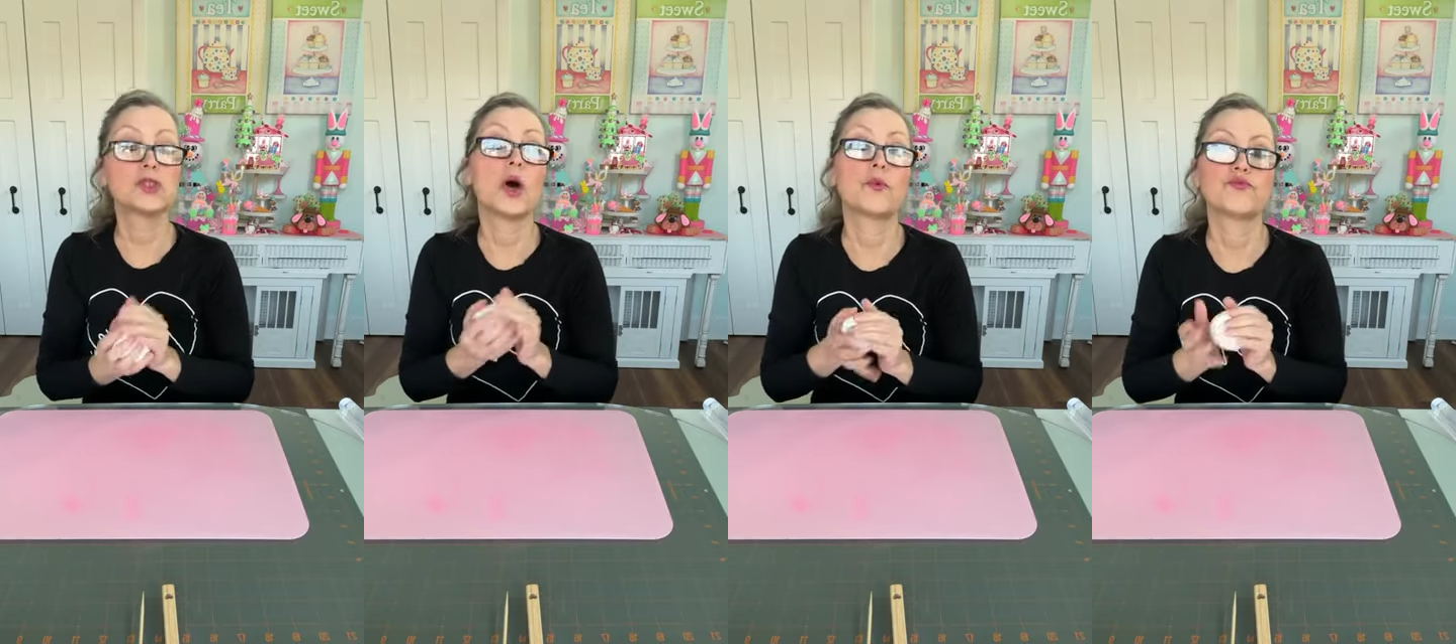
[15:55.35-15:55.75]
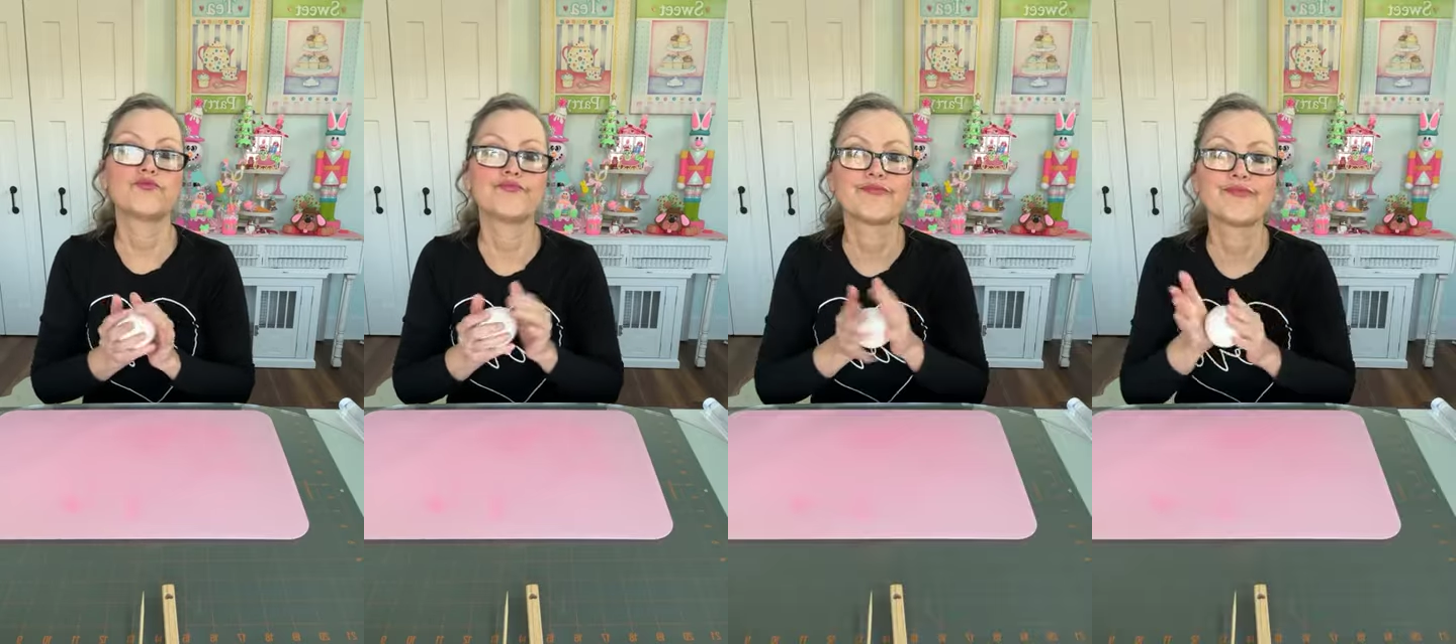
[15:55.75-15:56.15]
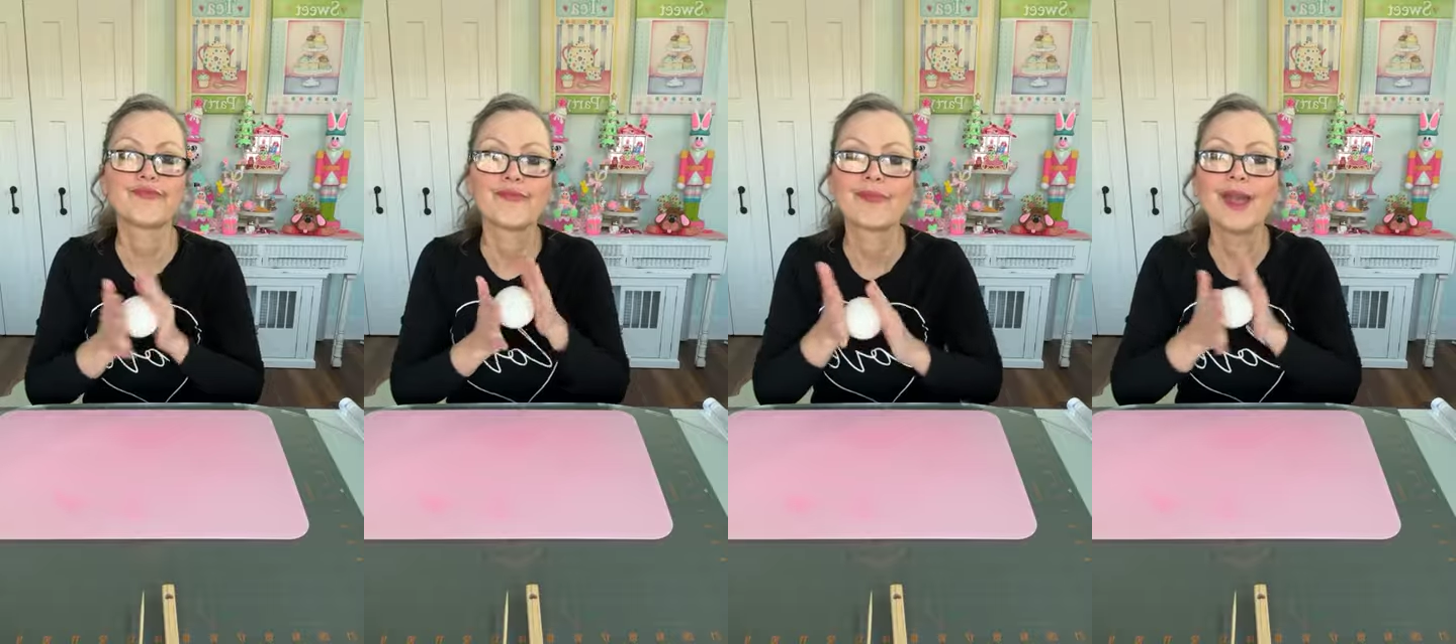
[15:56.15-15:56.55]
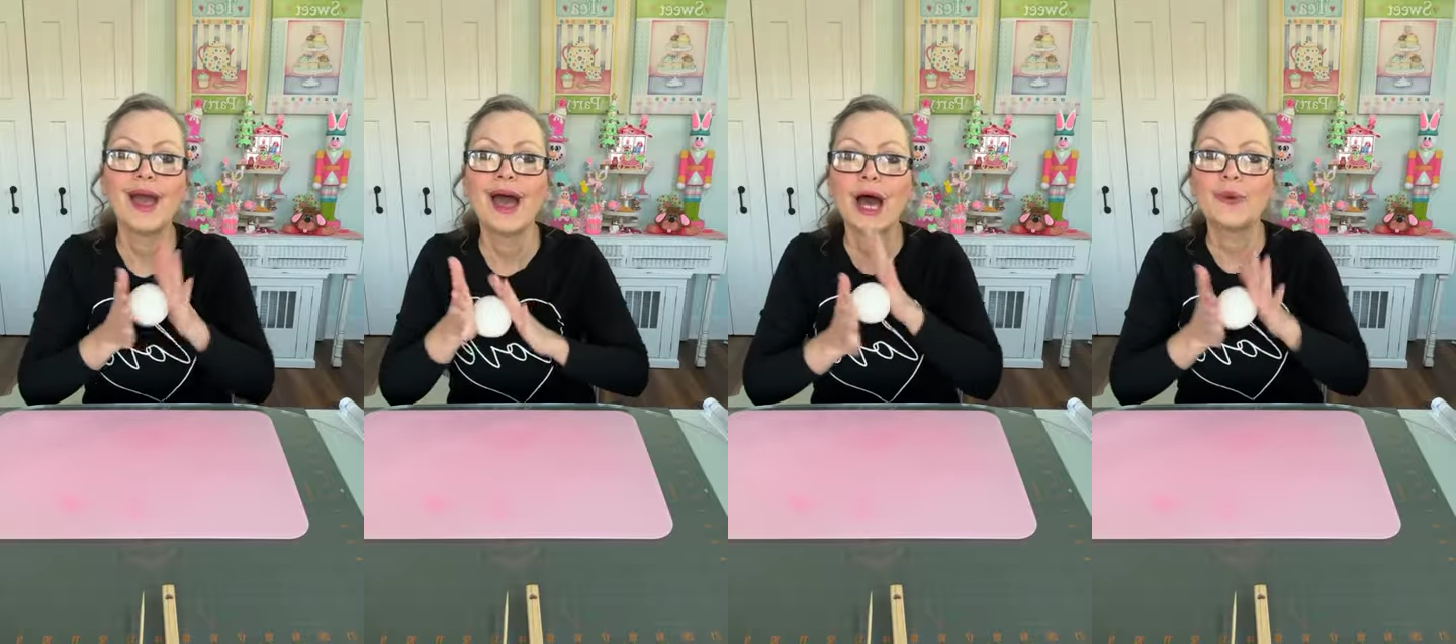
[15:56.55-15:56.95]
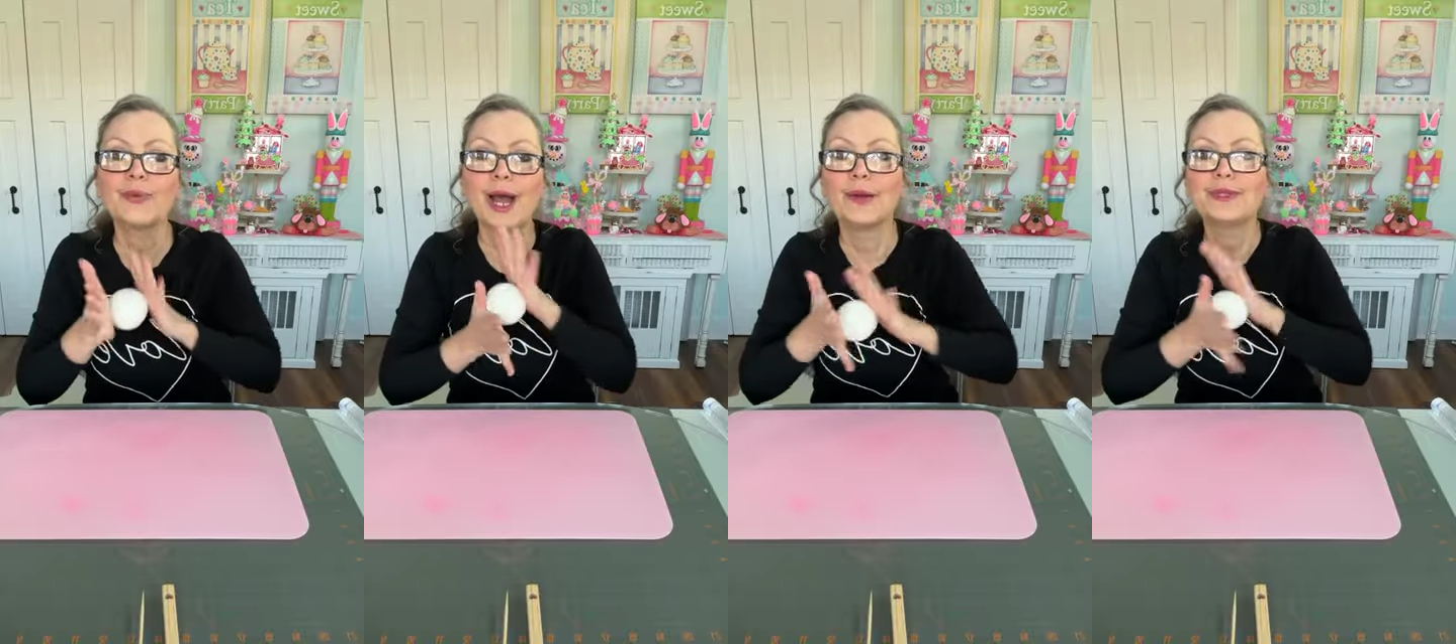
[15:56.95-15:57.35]
So
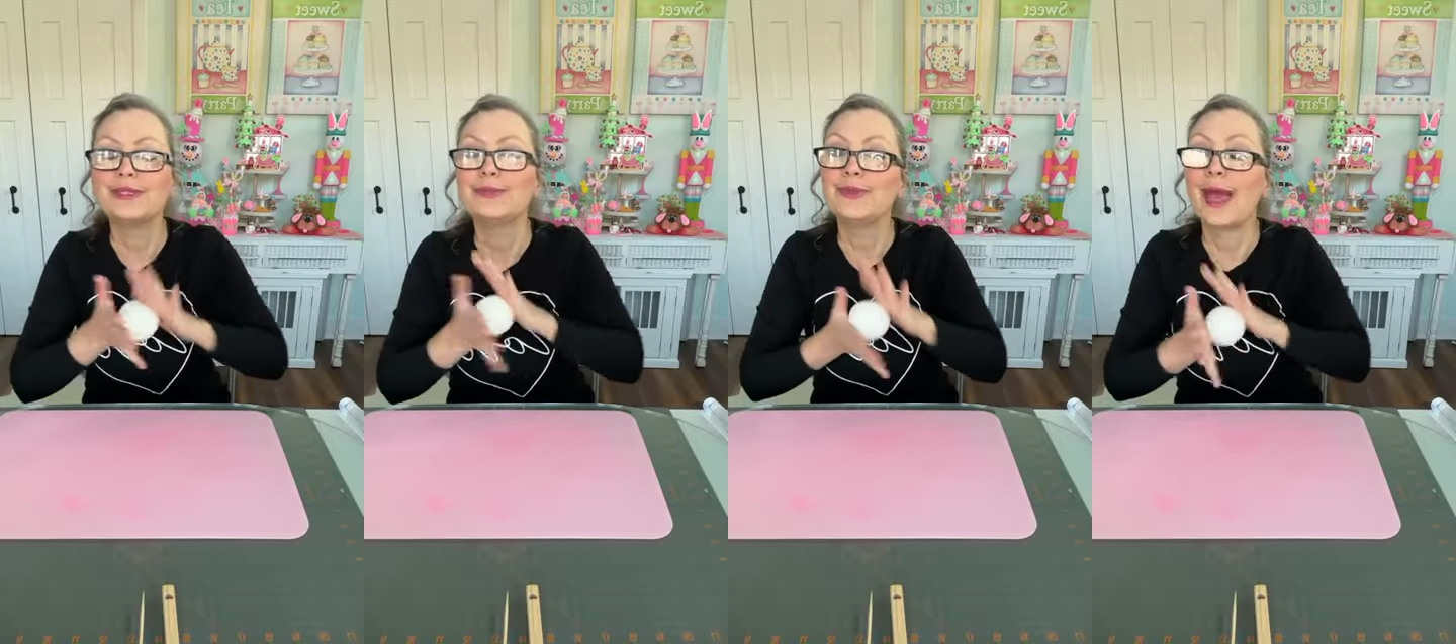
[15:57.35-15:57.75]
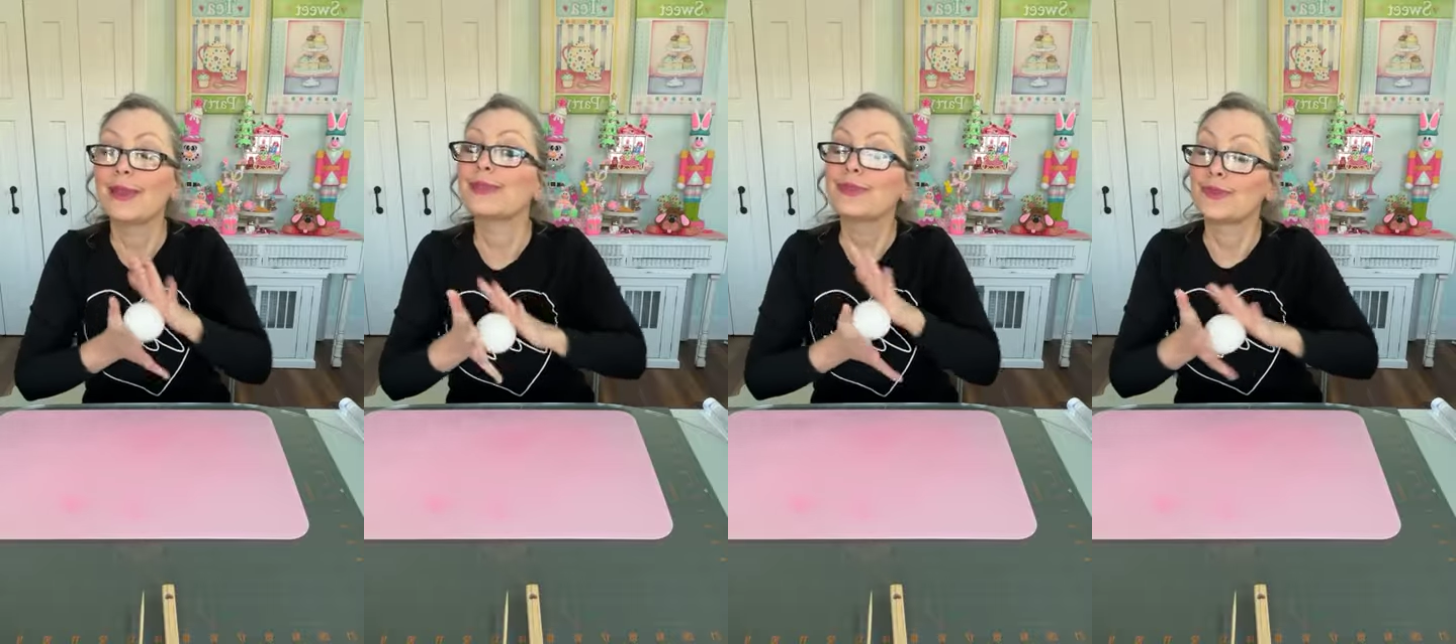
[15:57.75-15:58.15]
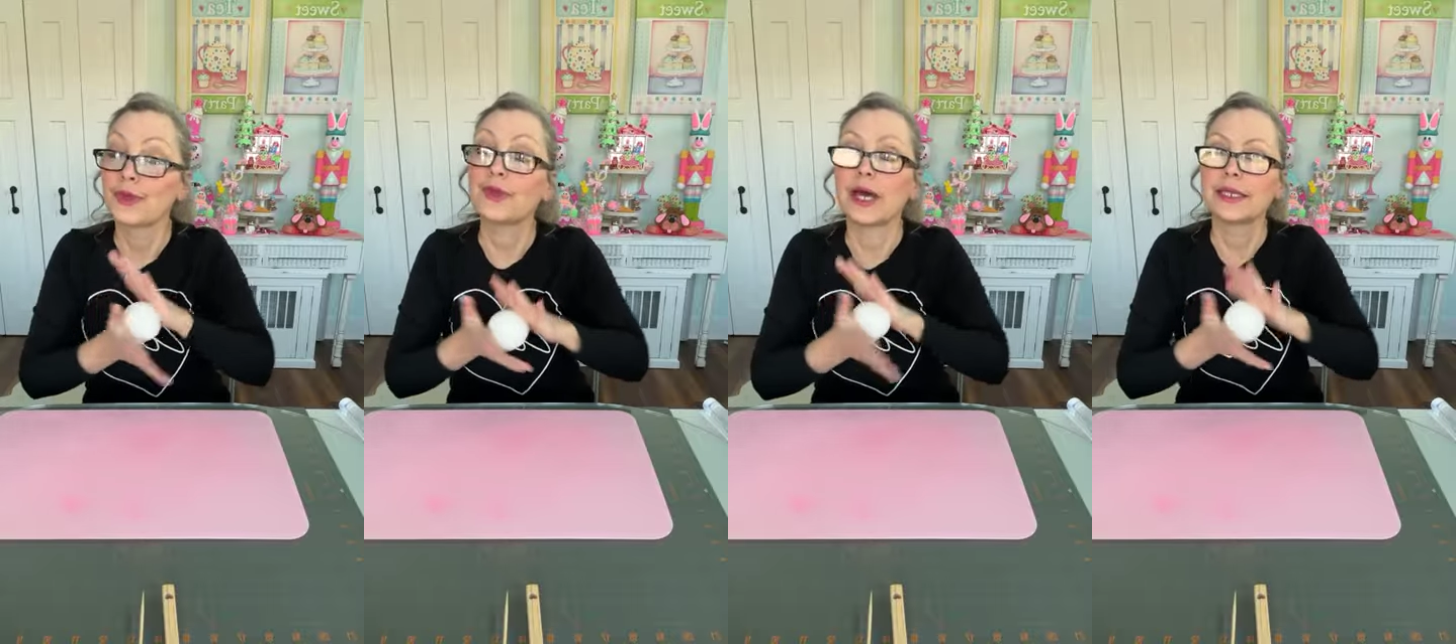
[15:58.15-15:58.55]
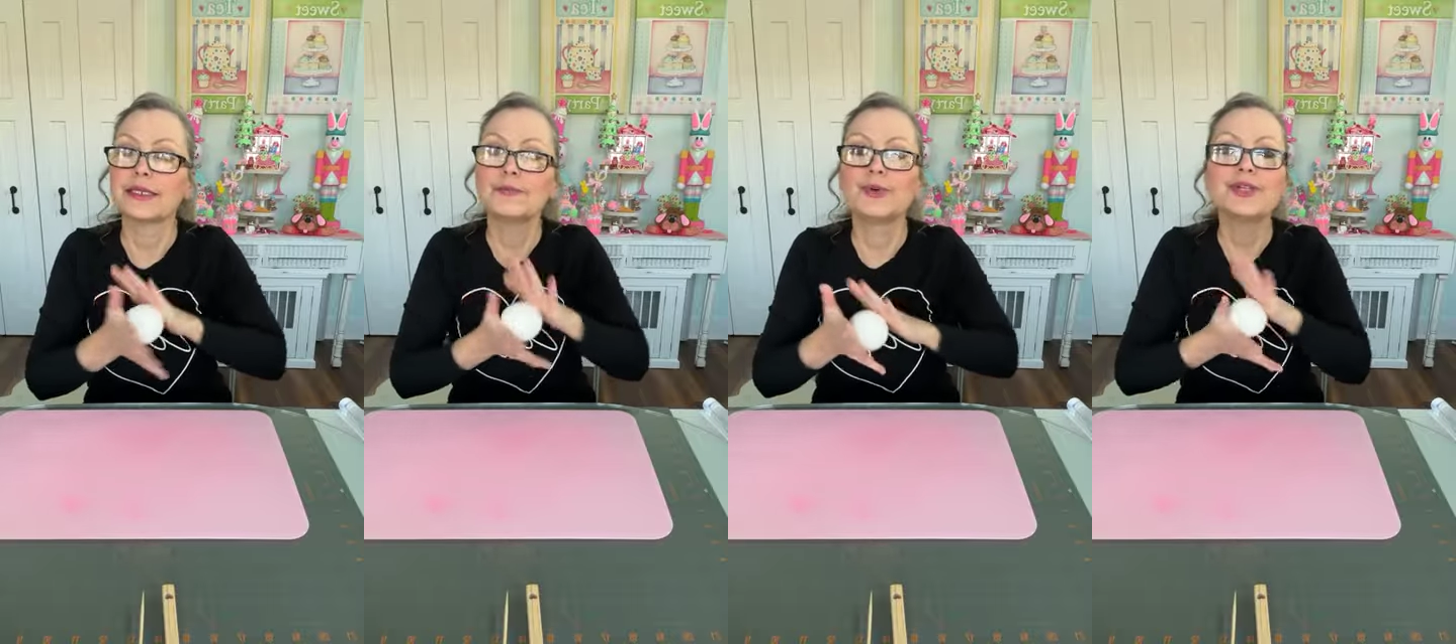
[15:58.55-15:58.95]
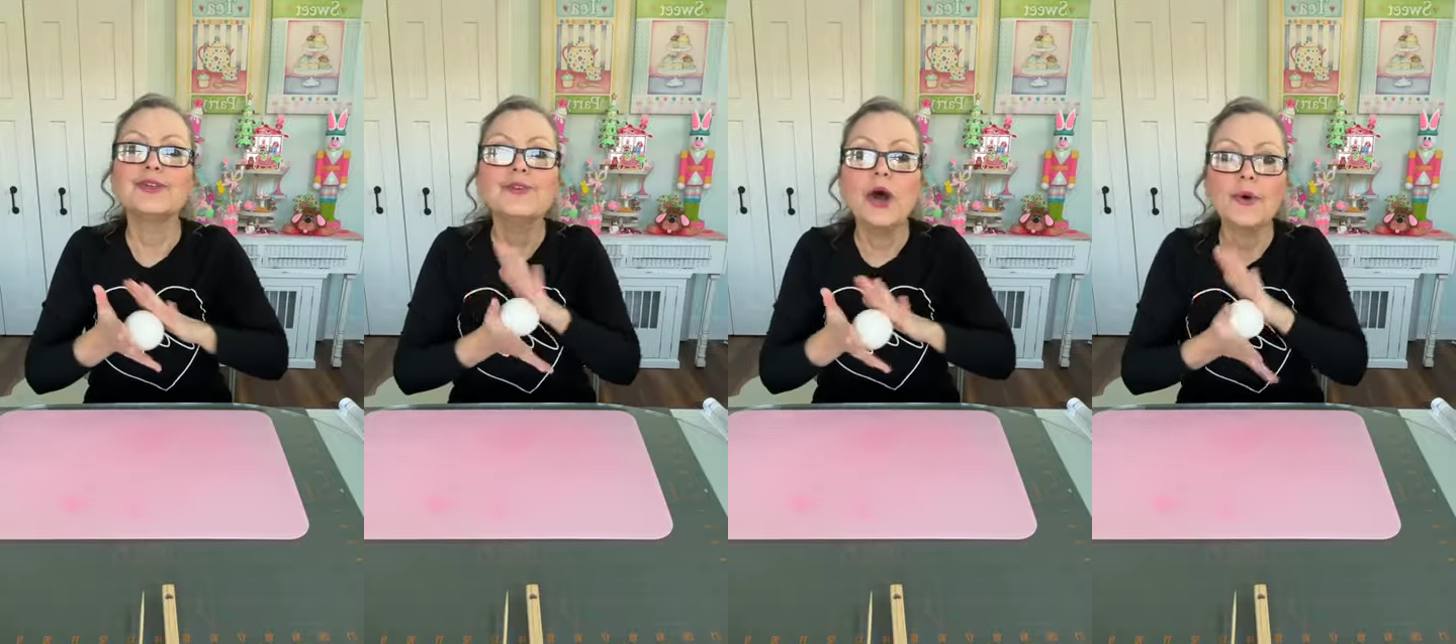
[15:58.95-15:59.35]
I'll probably do that tonight.
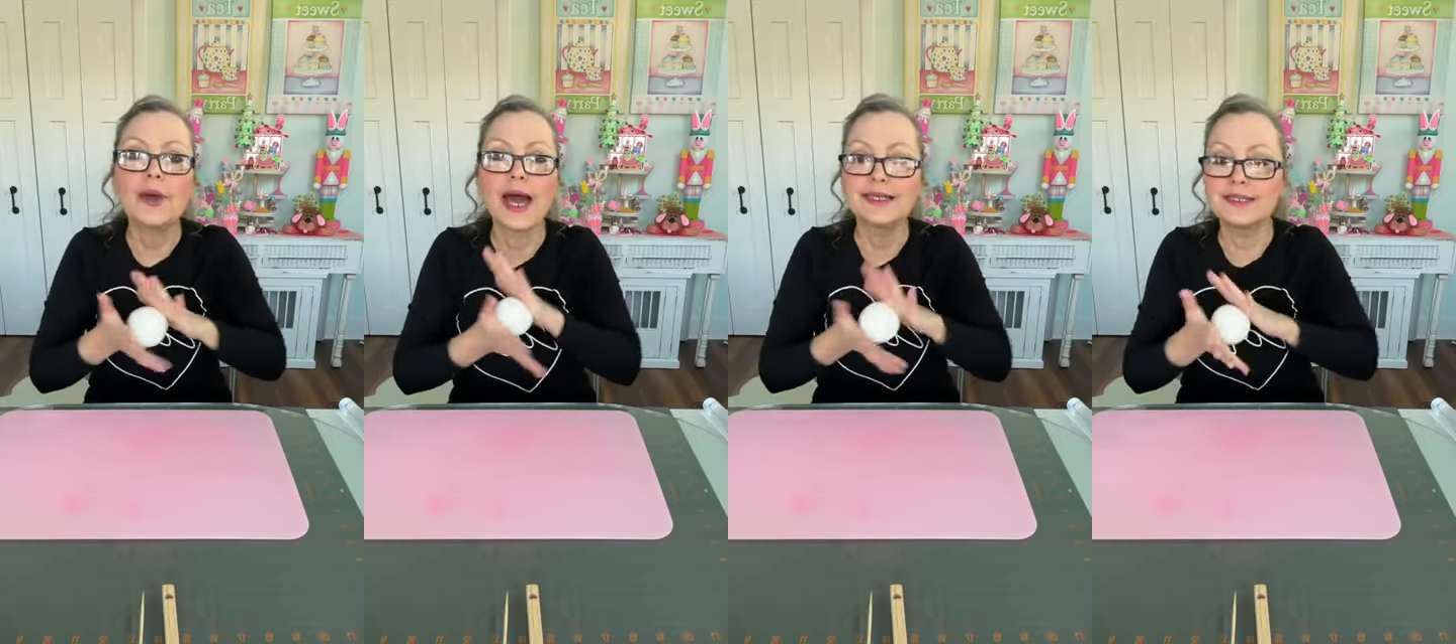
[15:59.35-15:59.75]
But you know,